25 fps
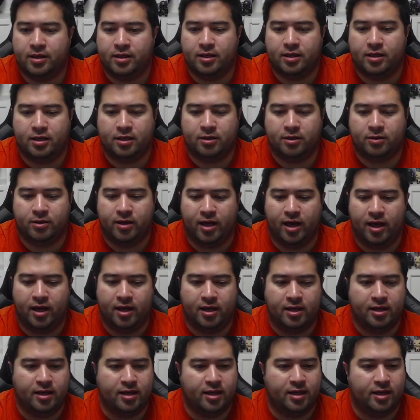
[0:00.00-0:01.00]
Okay,
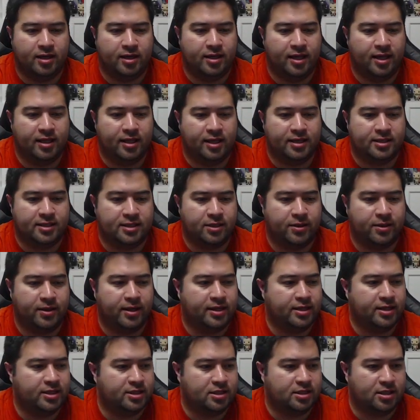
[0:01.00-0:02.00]
and then let's go ahead and
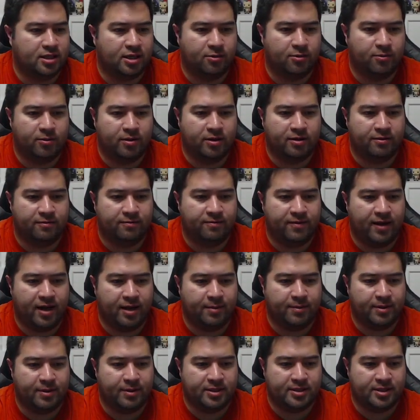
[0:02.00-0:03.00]
just look at one of the
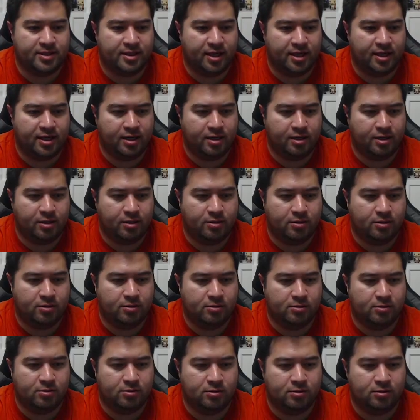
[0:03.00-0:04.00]
families that I
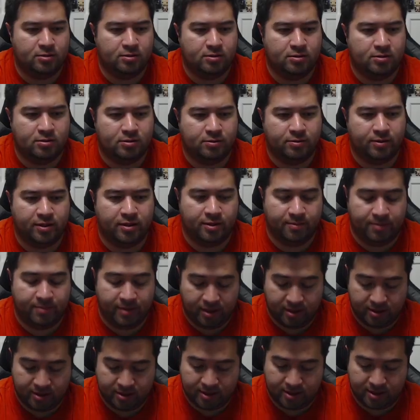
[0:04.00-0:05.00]
know, or one of the
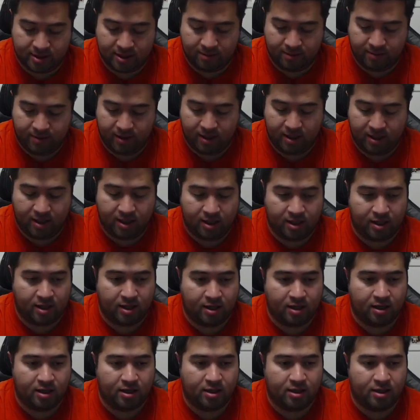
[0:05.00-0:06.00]
bidders that's going to be in
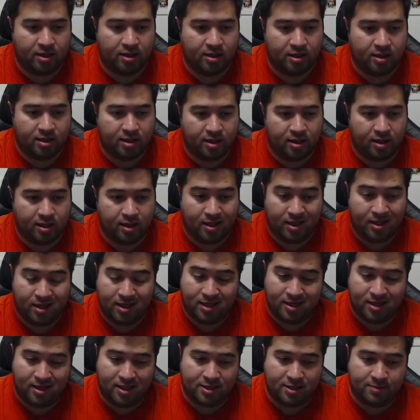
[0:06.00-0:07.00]
here.
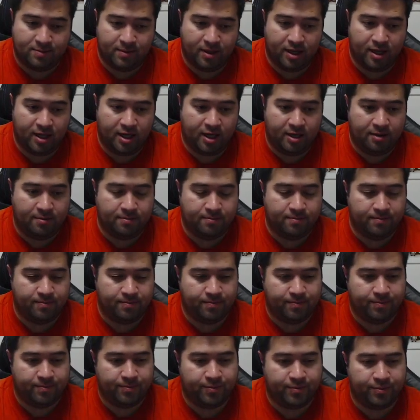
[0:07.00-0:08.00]
That's my name.
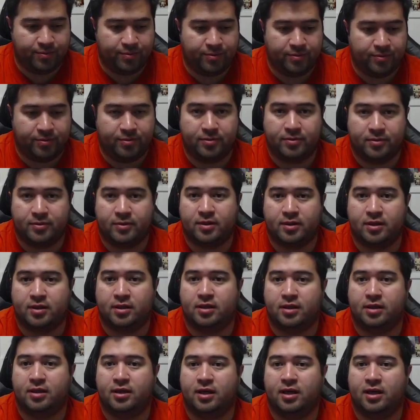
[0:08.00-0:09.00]

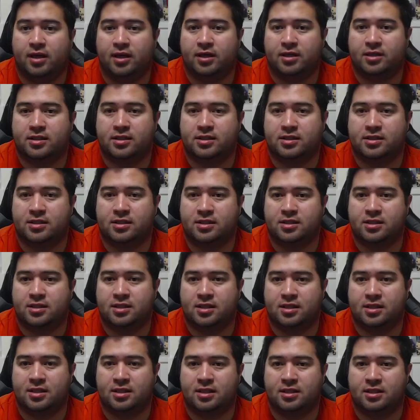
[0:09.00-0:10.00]
And just see
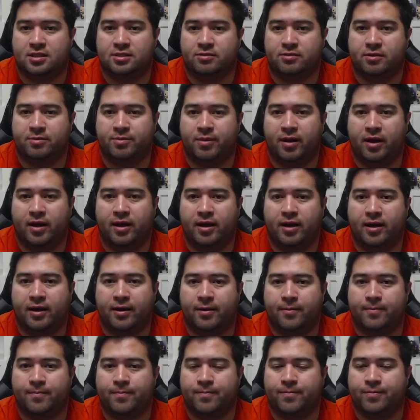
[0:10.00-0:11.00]
the things that we bought here.
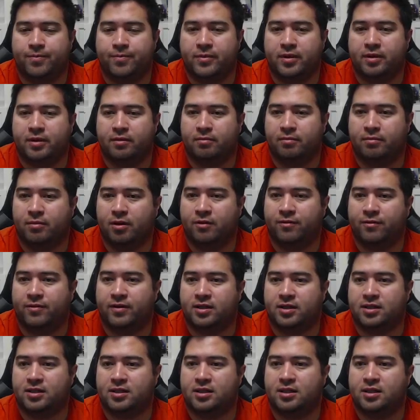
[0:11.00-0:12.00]

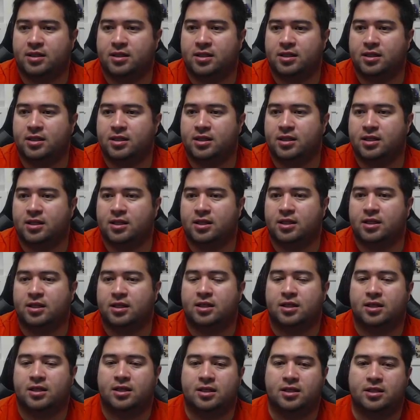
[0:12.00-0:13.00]
Perfect.
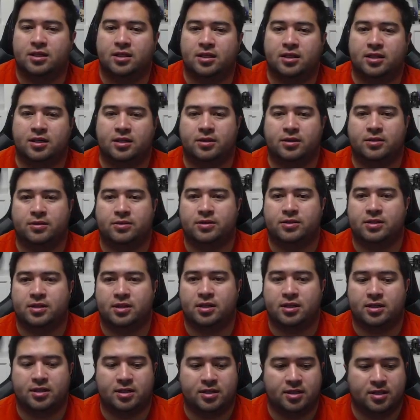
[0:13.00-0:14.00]
Those are
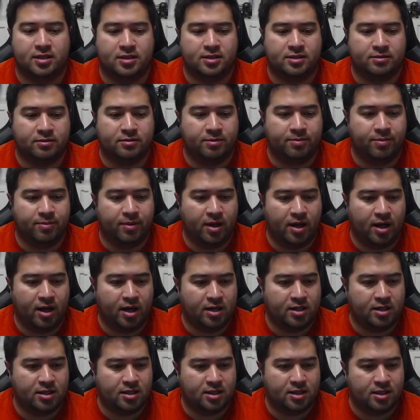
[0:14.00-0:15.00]
the things that we
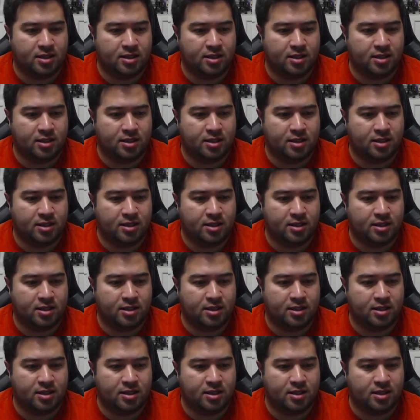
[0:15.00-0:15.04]
bought.